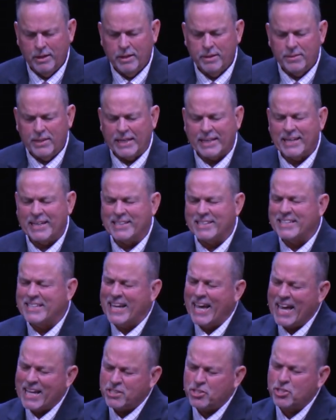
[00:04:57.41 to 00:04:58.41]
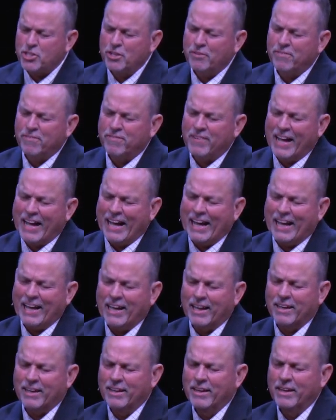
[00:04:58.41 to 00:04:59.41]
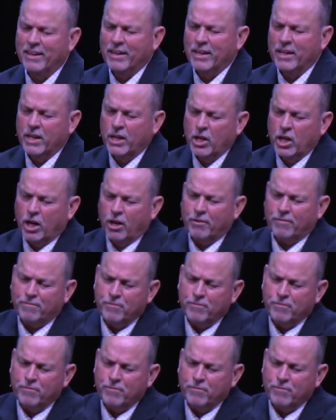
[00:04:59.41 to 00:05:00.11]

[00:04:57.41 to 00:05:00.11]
that can testify of